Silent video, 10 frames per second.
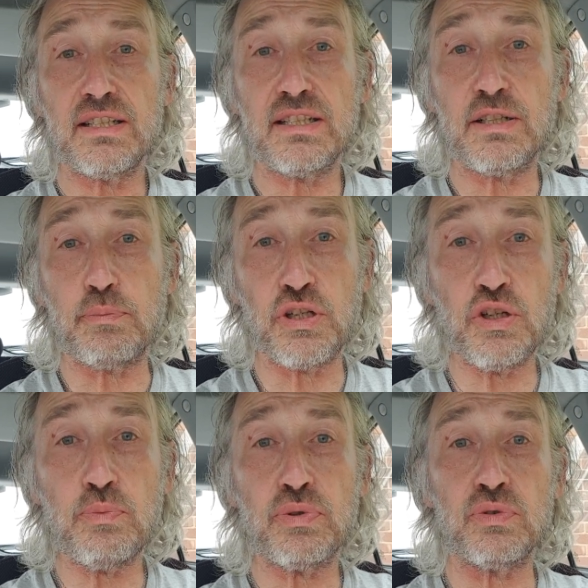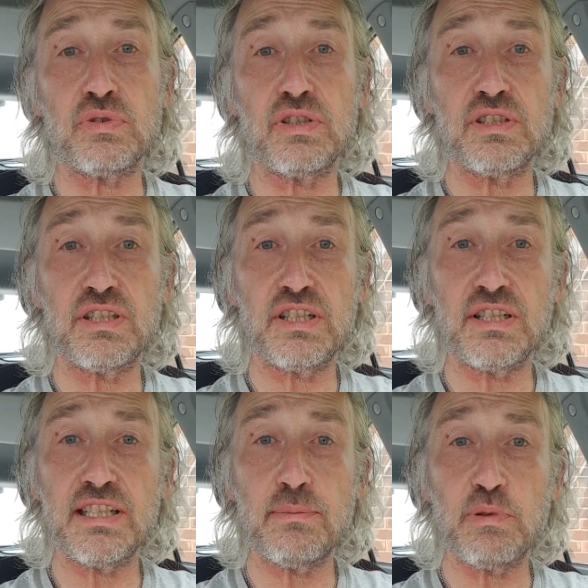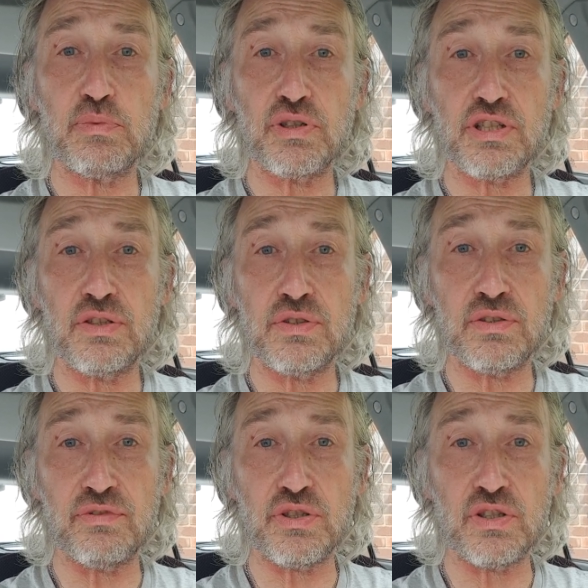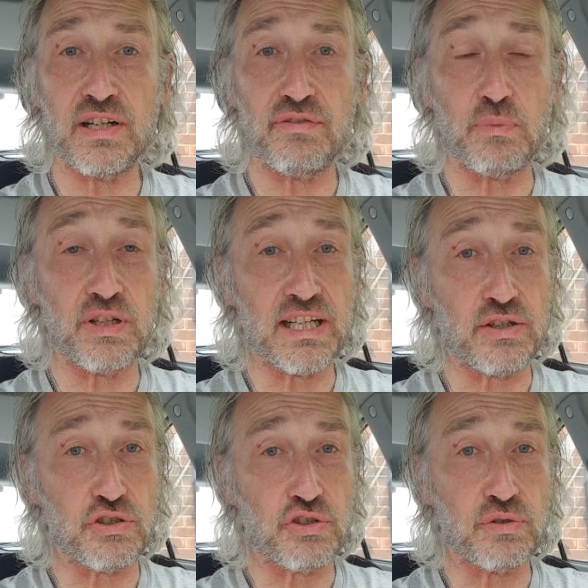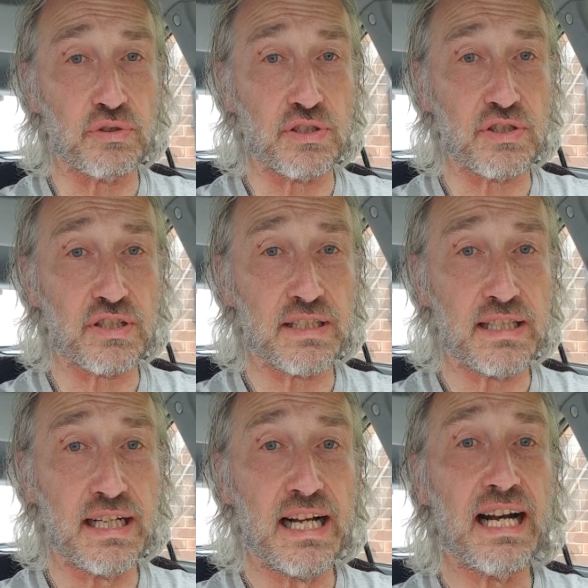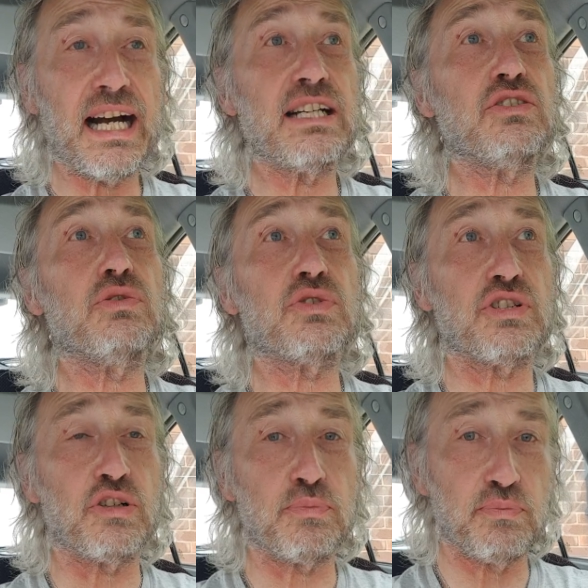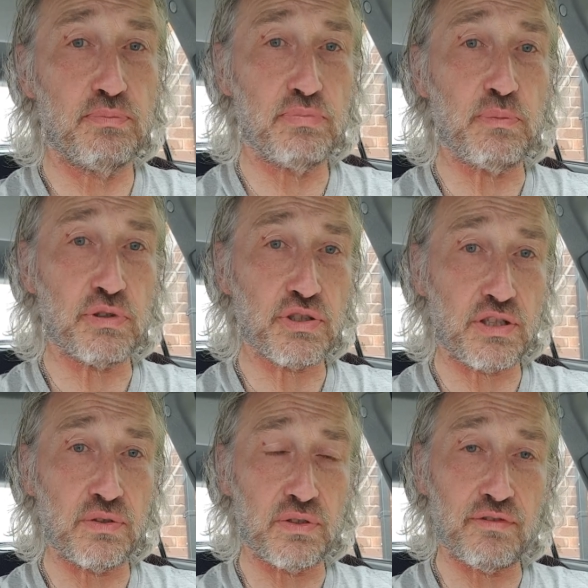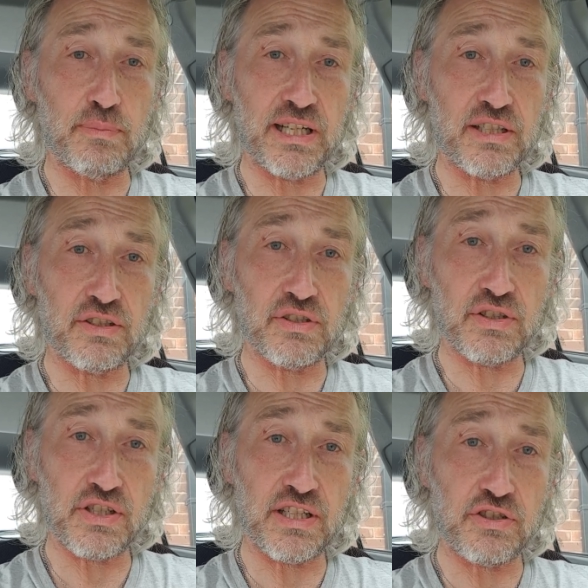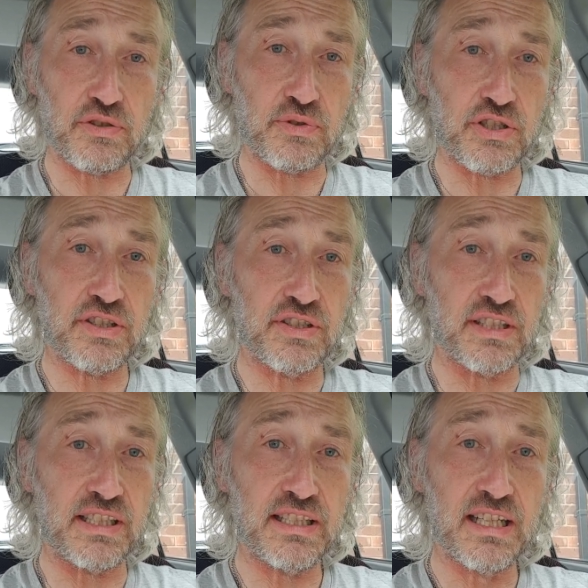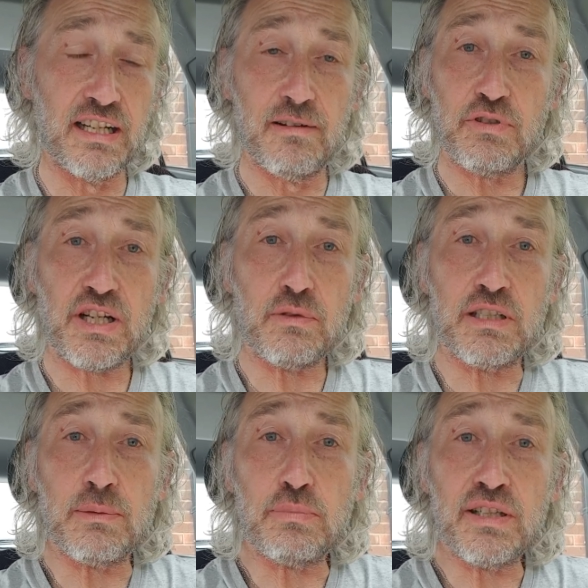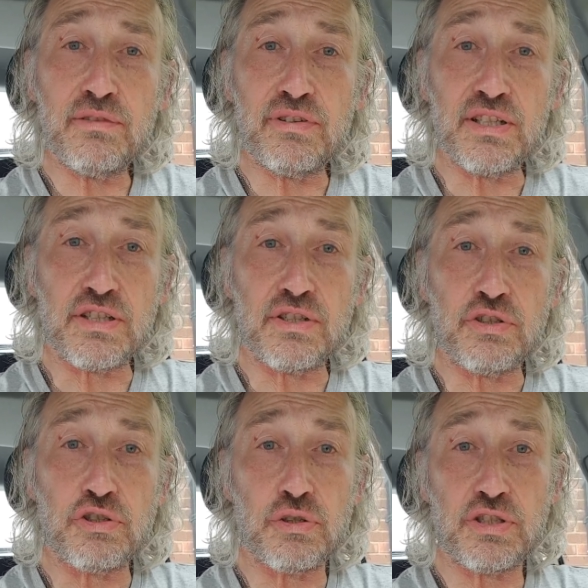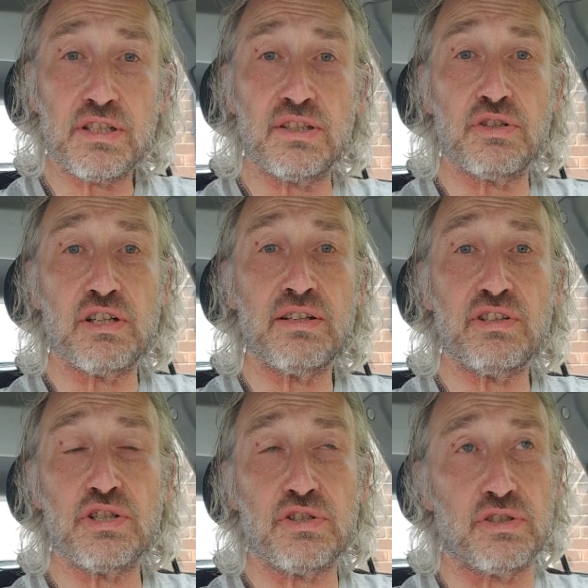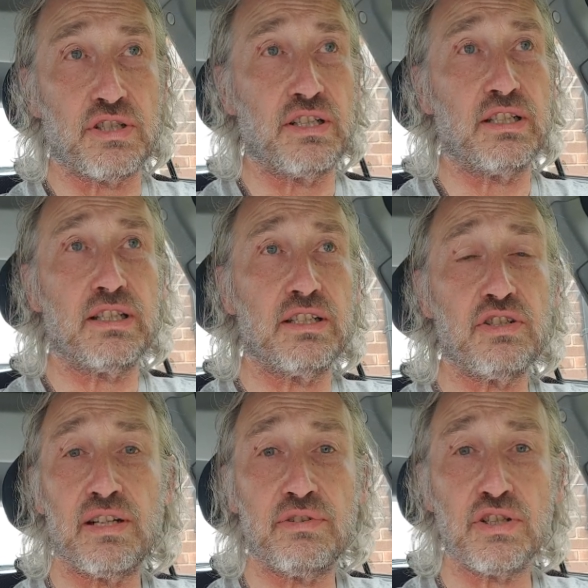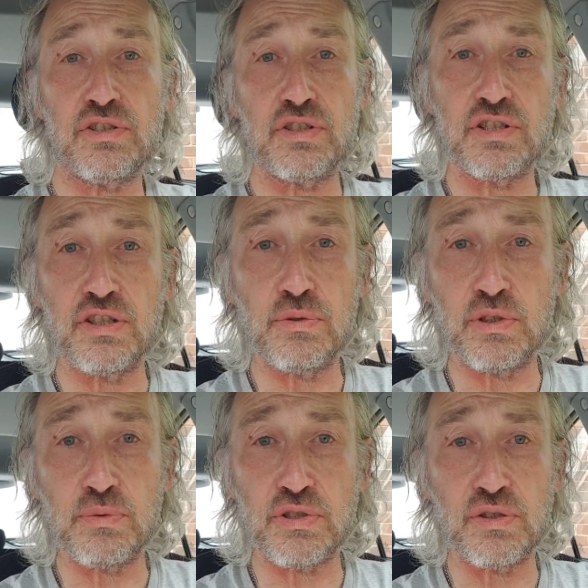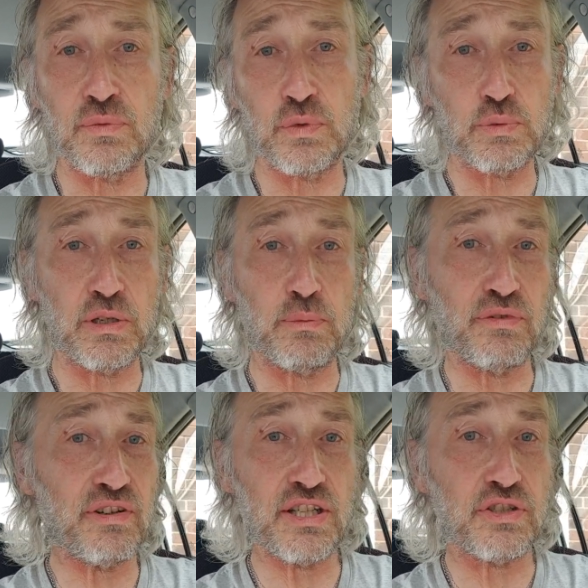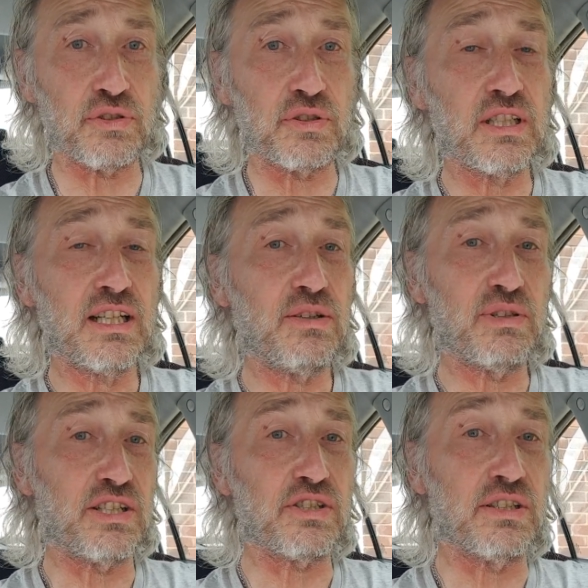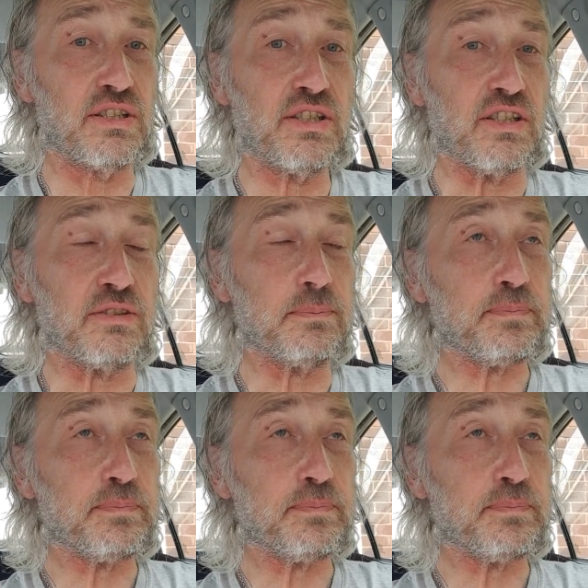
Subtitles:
the pupil can then be prosecuted for driving without insurance, and also be prosecuted for making a non-essential journey, totally oblivious and trusting the driving instructor that the driving instructor knew what he was doing and was being professional, when actually they're not.